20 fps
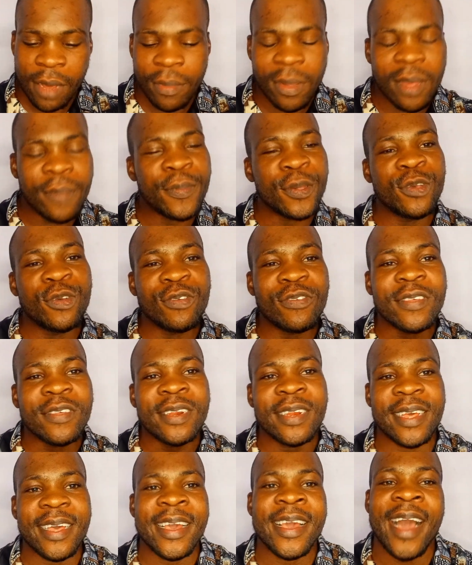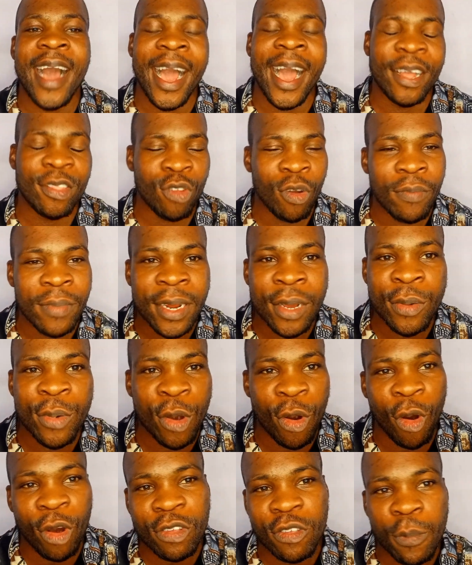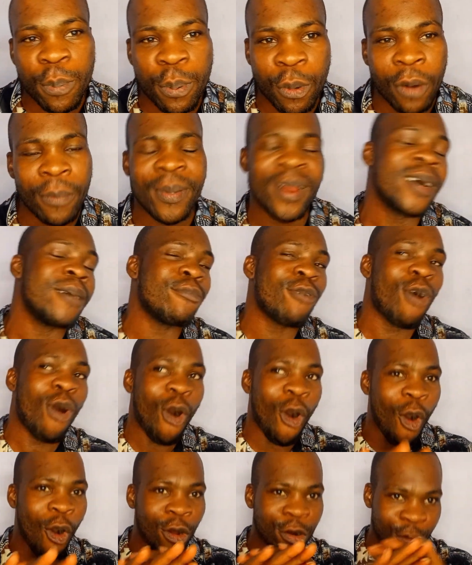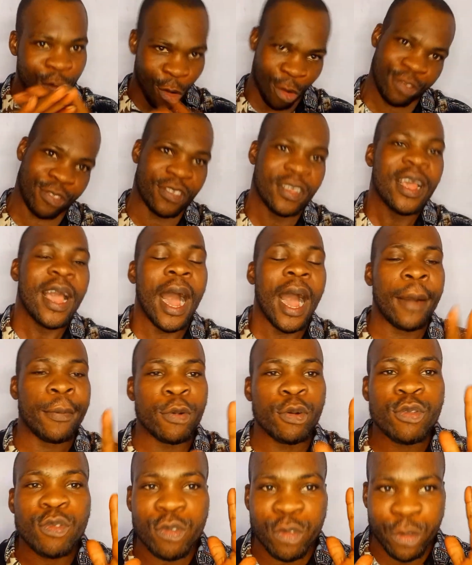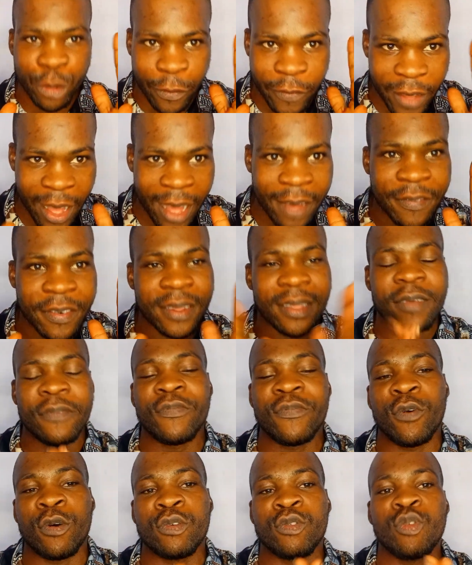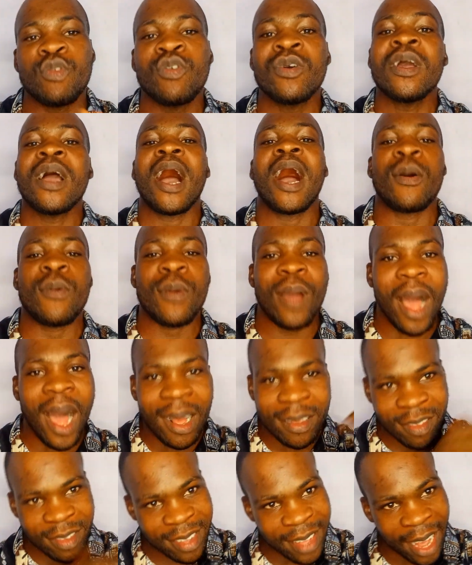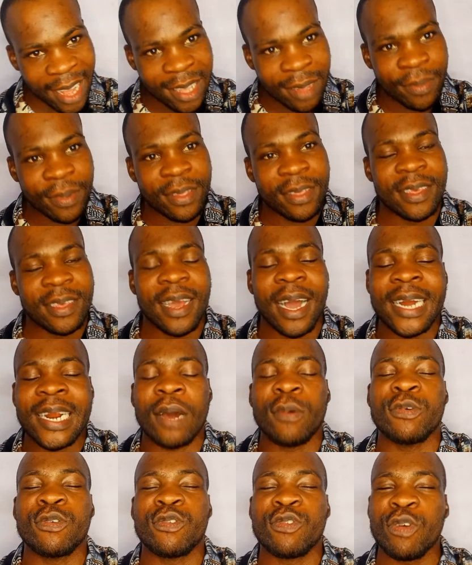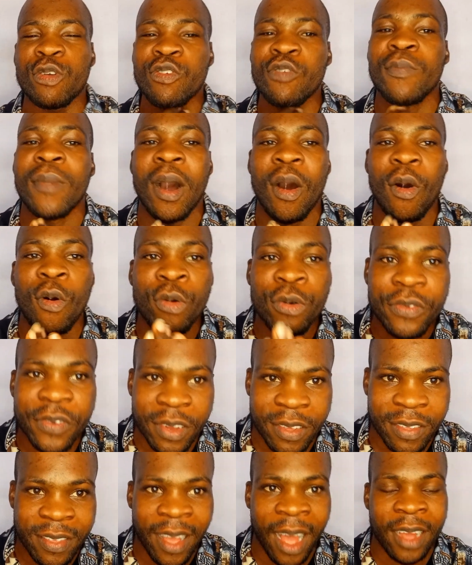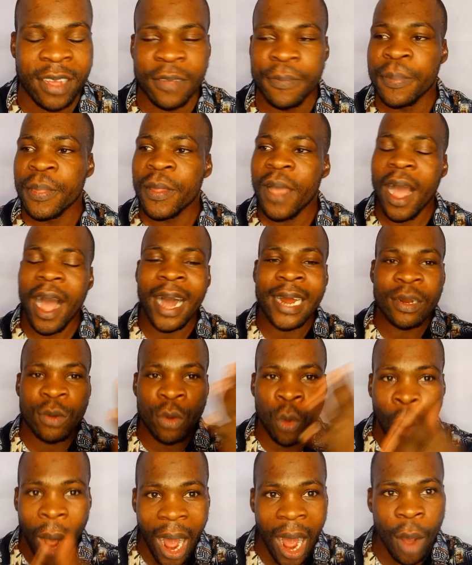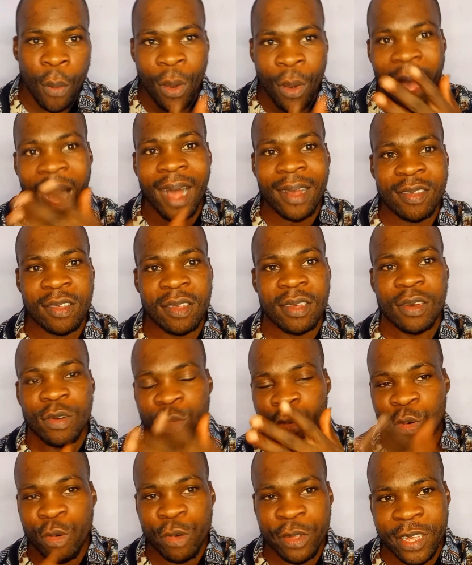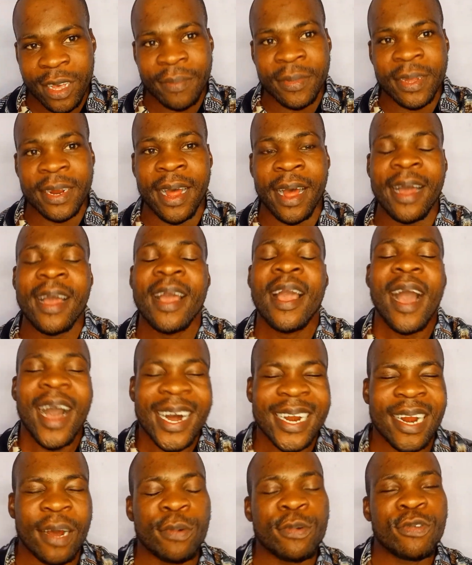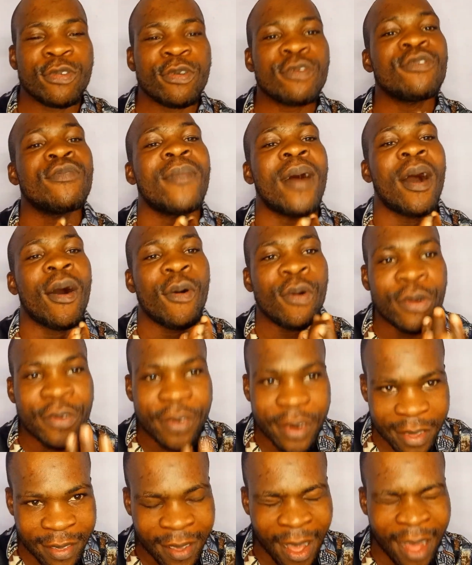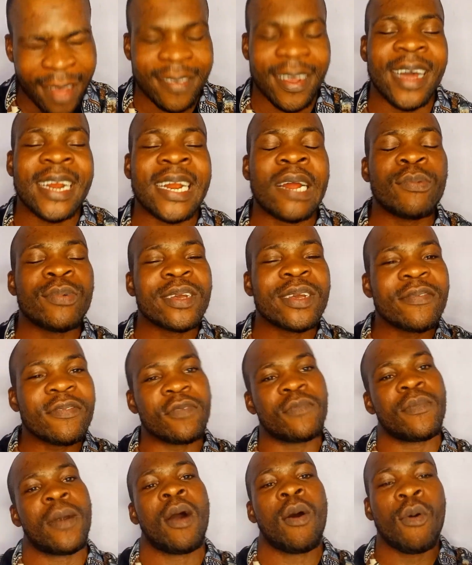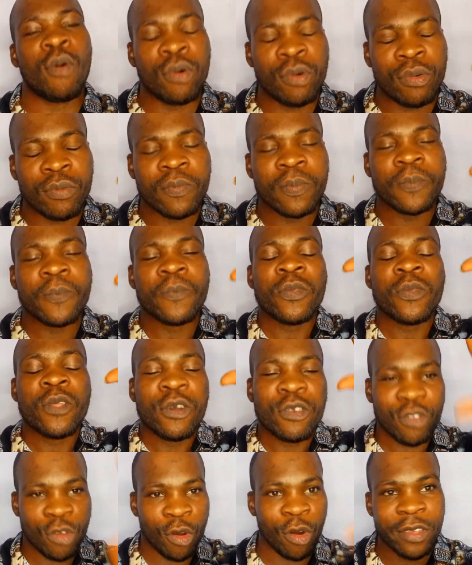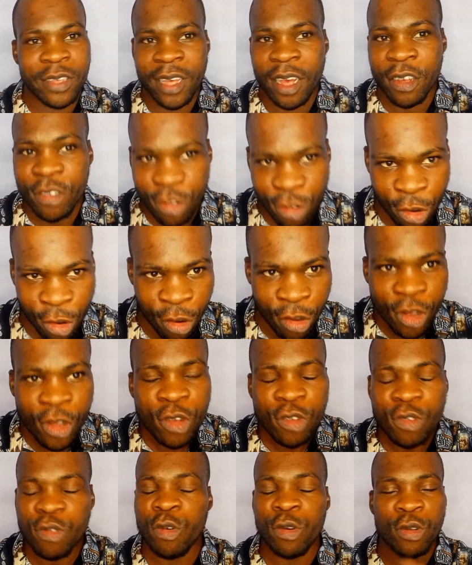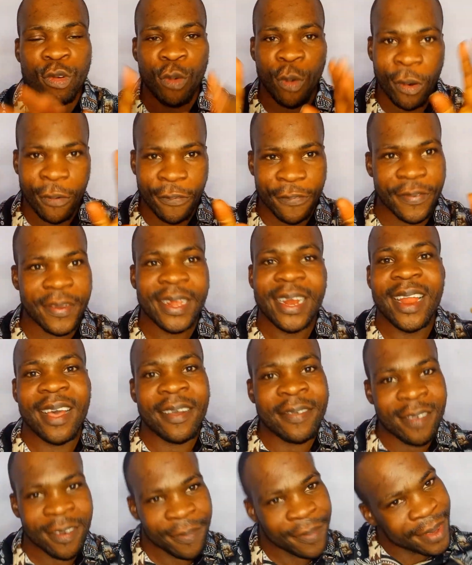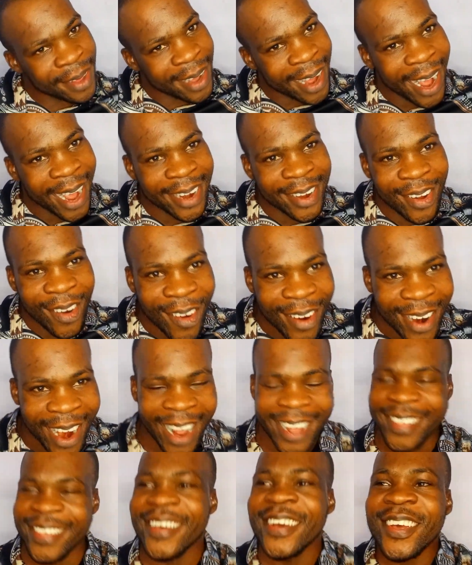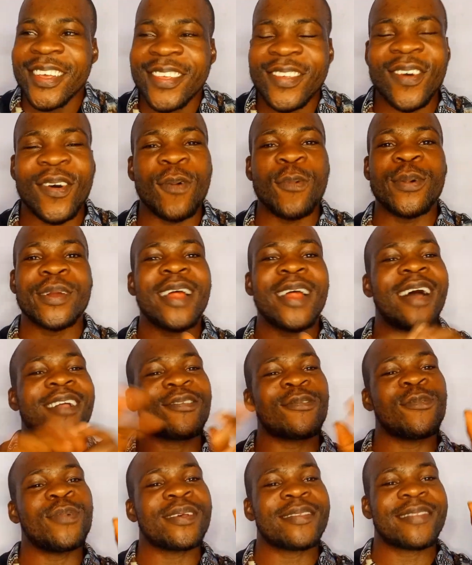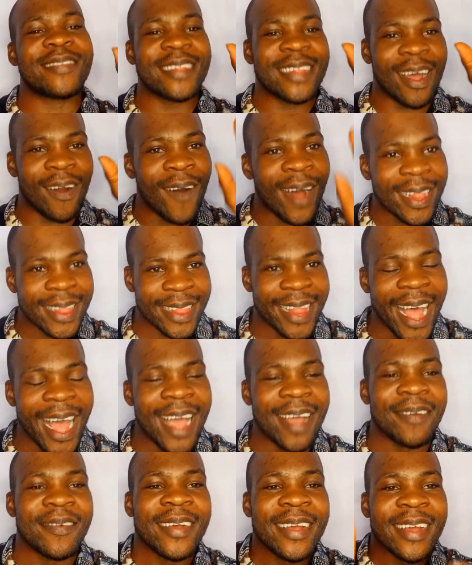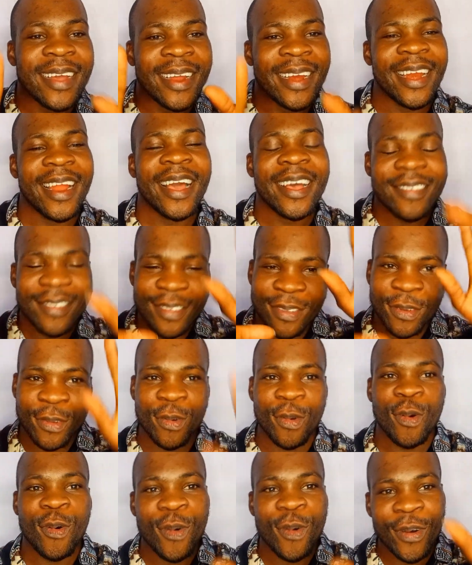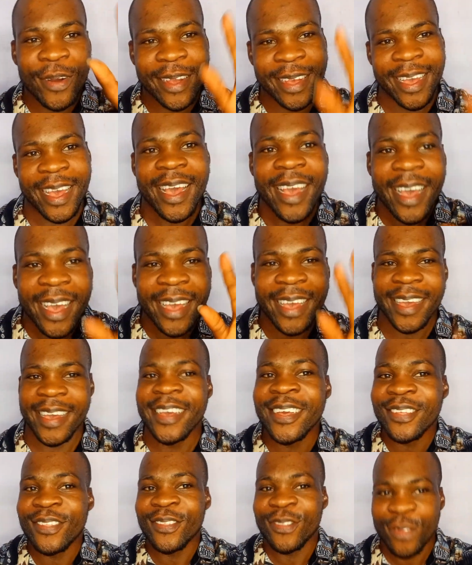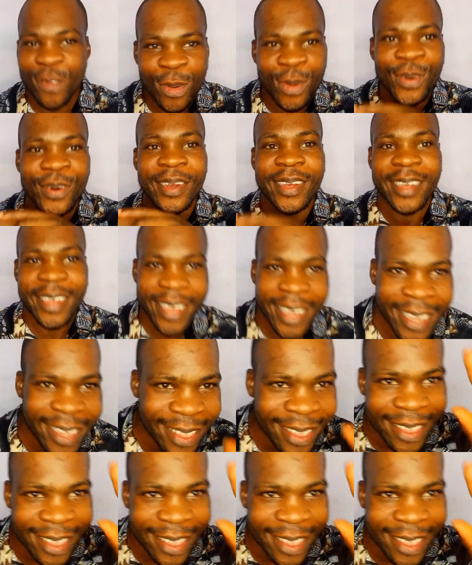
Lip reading: Maybe using AI thumbnail will cause you problem or not. I'm going to solve everything for you. I will ask ChatGPT and I will show you my own research, and I will ask Google Gemini and I will show you my own research, and I will give you my own suggestion so you won't feel left behind. All right, so without wasting our time, let's go get into it.